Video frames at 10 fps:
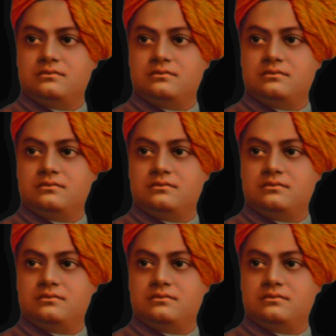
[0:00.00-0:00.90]

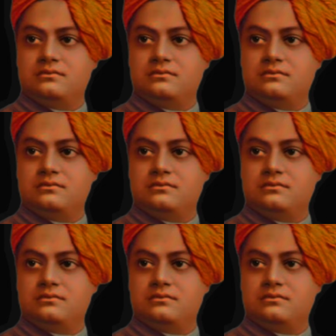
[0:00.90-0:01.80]

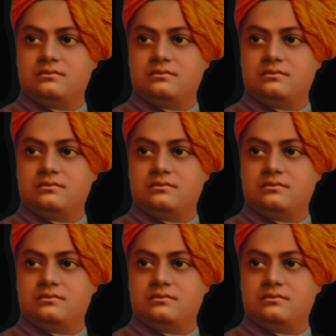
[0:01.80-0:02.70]

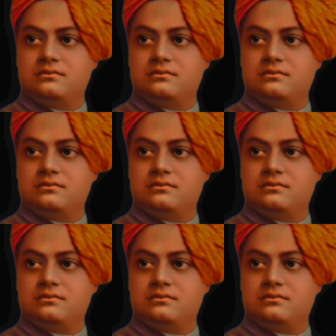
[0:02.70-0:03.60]

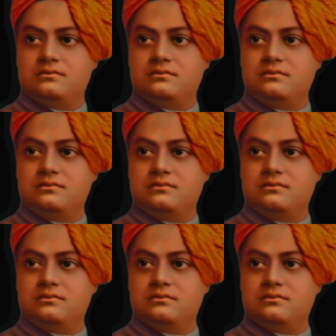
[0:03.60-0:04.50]

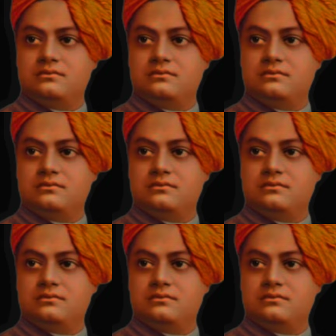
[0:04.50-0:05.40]

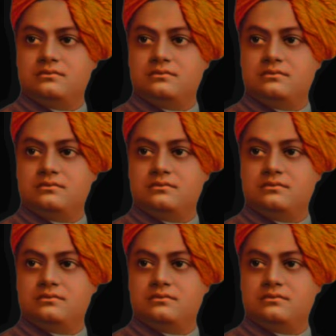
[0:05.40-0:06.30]

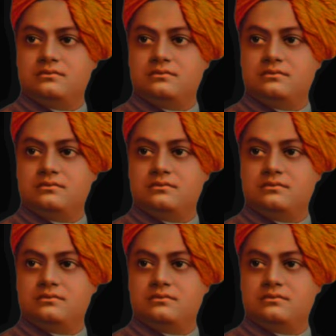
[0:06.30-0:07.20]

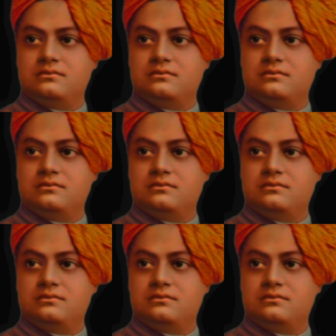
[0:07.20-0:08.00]
(no lip movement)